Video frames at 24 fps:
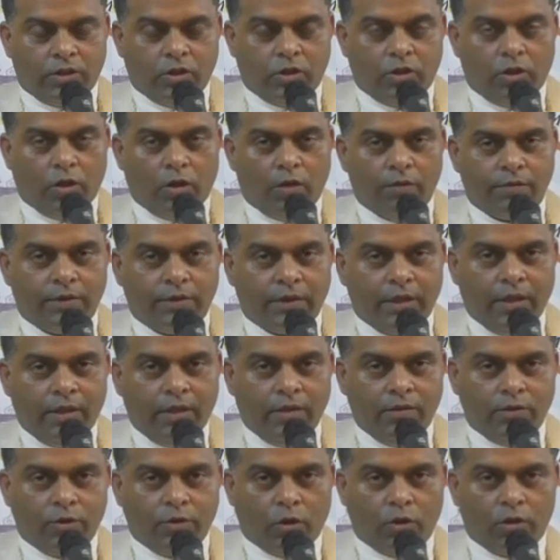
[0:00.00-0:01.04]
of
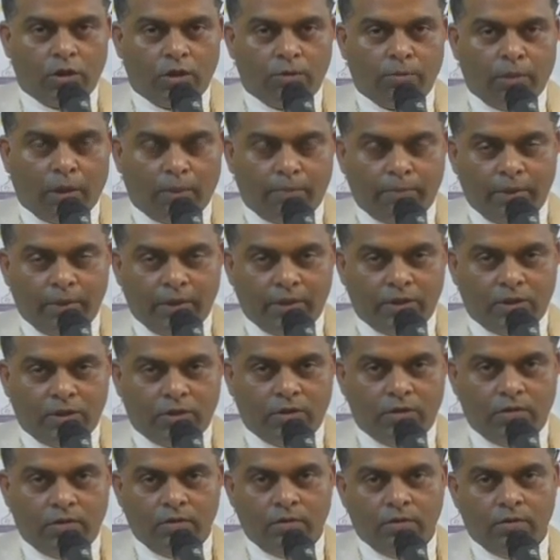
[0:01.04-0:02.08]
Saint John the Baptist
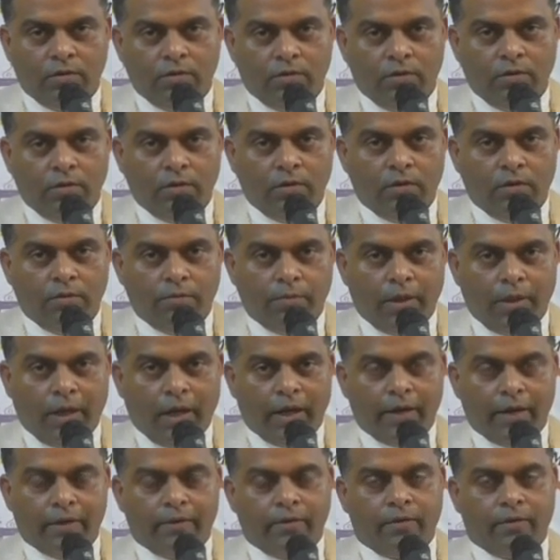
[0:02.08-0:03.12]

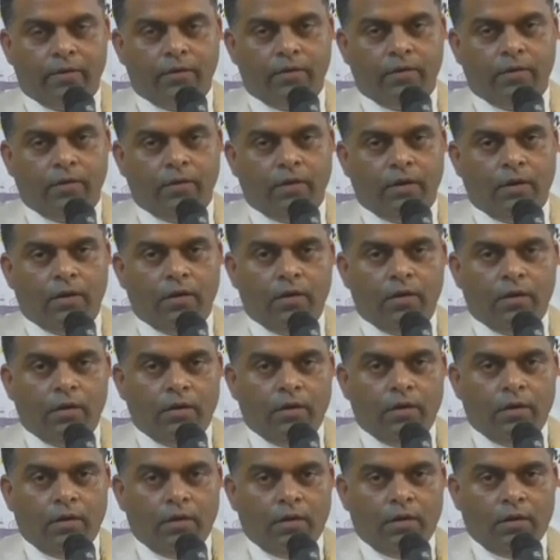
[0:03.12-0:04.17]
Pilen
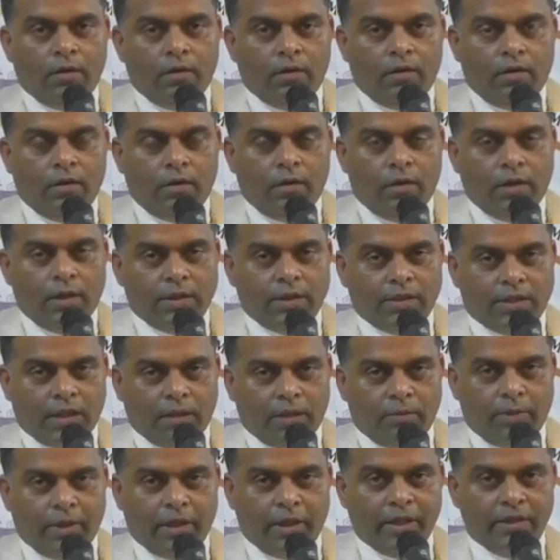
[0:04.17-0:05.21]
is
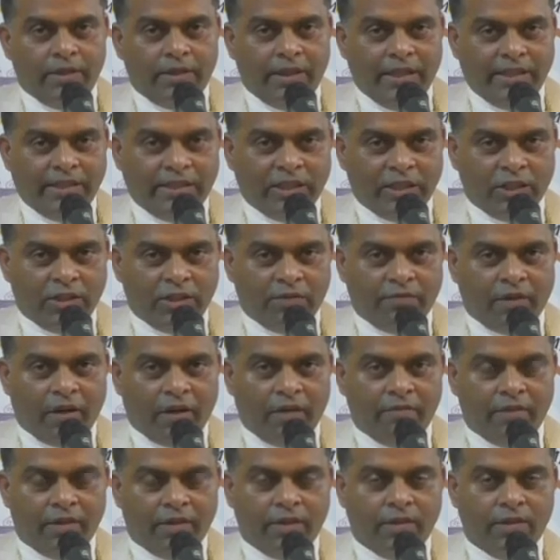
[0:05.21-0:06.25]
celebrating
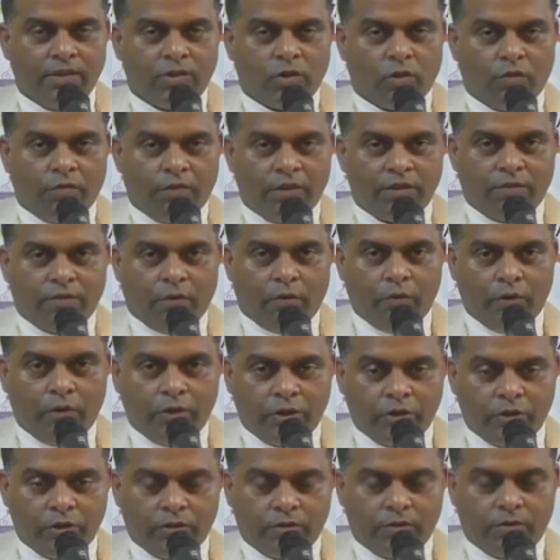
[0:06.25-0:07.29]
365 years of its foundation.